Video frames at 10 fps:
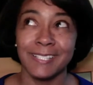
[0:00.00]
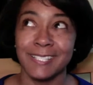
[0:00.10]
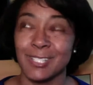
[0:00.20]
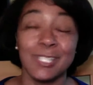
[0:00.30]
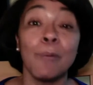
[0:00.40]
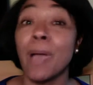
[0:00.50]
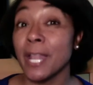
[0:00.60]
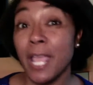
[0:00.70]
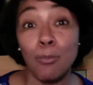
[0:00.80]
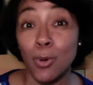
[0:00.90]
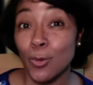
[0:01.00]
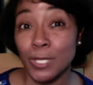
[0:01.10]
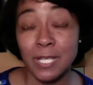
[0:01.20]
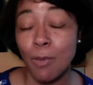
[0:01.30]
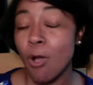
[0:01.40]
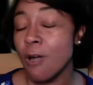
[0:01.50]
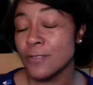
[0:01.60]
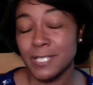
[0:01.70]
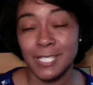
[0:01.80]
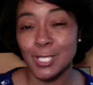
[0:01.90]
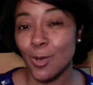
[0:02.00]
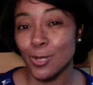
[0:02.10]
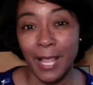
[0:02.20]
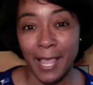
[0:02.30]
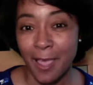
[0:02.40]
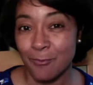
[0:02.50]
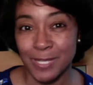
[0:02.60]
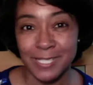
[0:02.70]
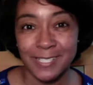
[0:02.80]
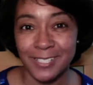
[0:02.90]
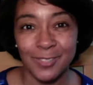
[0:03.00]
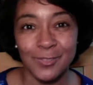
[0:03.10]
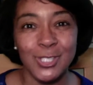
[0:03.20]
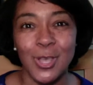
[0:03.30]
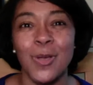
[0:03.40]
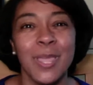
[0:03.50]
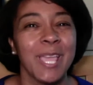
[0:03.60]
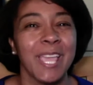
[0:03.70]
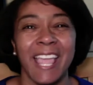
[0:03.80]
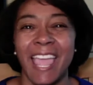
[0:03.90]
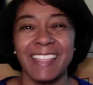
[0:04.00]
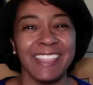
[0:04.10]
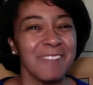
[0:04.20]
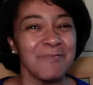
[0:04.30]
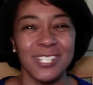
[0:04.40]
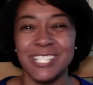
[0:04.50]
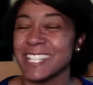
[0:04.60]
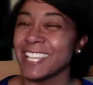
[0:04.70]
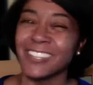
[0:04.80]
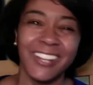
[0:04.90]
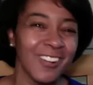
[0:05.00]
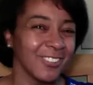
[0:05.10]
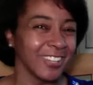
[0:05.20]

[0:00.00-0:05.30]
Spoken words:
somebody had broken into my office and stole like half my stuff. So at that point, just like, you know what?